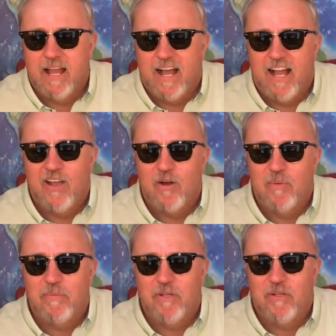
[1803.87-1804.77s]
I
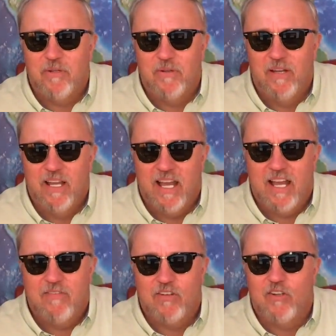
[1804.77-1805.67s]
hope you
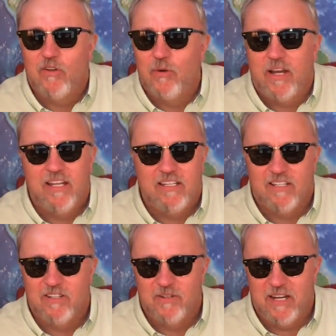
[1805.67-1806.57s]
have a great,
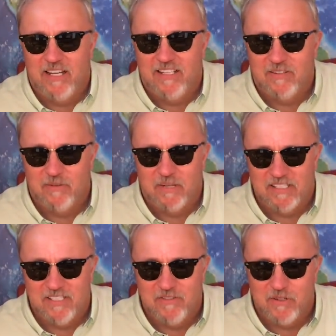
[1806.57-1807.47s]
great
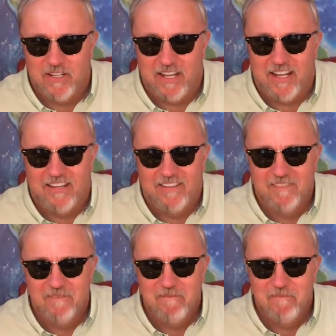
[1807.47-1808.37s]
rest of your day.
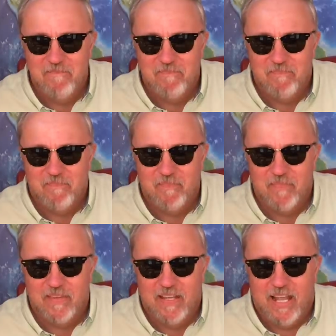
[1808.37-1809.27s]

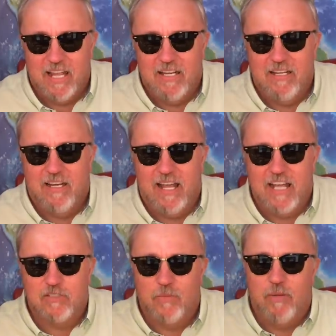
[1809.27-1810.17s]
And
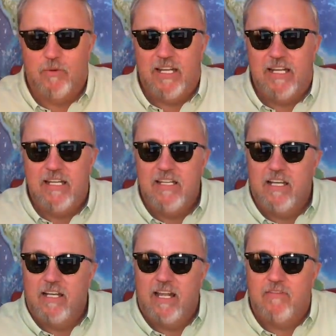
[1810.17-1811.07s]
as we were eating the
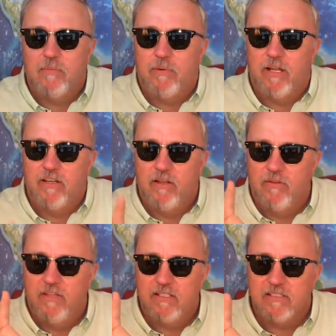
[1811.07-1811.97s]
unleavened bread, know
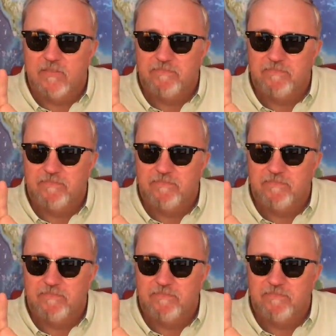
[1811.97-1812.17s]
this.